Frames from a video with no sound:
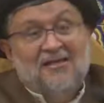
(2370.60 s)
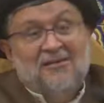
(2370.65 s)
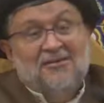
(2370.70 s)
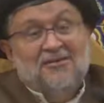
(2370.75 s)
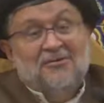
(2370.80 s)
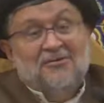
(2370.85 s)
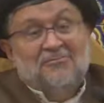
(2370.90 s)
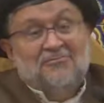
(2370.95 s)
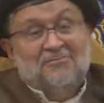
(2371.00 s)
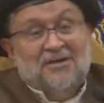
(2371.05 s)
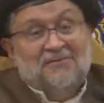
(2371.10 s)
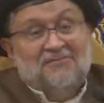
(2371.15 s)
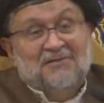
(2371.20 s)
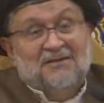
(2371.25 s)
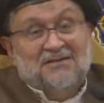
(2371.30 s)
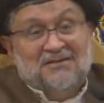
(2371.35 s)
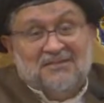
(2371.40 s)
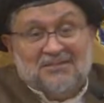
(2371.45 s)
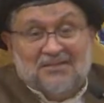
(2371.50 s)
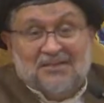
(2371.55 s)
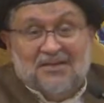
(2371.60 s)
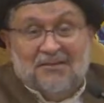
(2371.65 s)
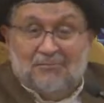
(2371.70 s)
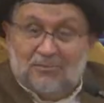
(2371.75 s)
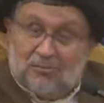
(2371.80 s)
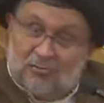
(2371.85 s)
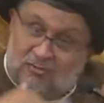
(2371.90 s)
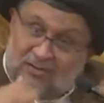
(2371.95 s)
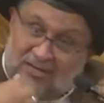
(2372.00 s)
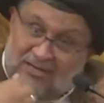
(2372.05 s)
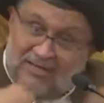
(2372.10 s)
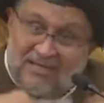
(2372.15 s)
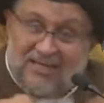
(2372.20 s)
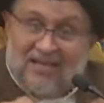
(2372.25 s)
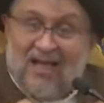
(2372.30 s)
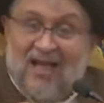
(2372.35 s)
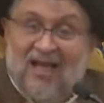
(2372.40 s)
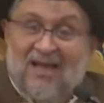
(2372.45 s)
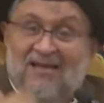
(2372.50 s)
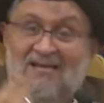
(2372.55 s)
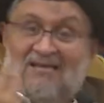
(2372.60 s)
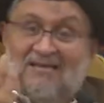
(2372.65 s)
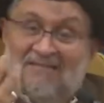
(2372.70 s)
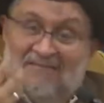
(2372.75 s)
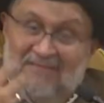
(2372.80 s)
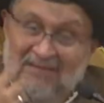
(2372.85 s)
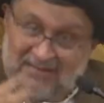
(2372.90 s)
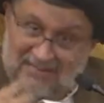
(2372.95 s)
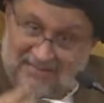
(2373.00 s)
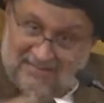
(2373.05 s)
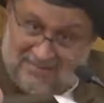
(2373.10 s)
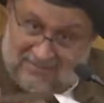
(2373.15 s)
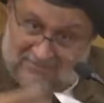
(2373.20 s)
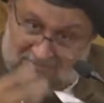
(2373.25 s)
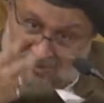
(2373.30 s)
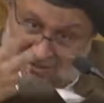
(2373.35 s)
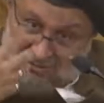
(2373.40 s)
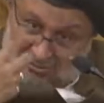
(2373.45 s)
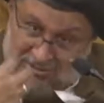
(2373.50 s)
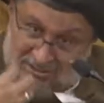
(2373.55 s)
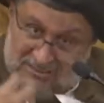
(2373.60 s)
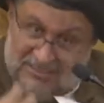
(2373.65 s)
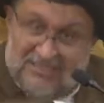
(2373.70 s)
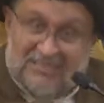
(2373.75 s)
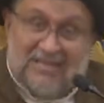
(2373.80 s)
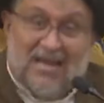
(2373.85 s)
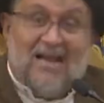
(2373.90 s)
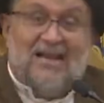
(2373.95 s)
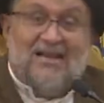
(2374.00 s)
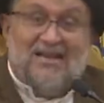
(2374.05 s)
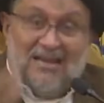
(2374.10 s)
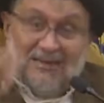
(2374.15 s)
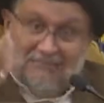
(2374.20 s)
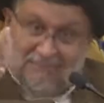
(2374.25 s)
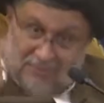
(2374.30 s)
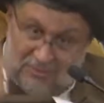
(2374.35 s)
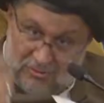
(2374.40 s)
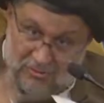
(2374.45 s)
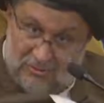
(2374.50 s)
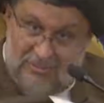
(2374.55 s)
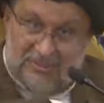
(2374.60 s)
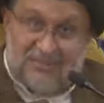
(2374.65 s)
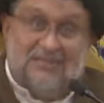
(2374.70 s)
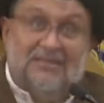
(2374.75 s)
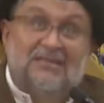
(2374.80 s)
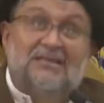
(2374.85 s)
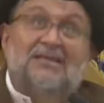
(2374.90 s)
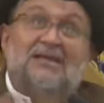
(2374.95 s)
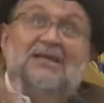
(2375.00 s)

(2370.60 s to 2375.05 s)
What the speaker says: But when it came to tariqah, when it comes to internal purity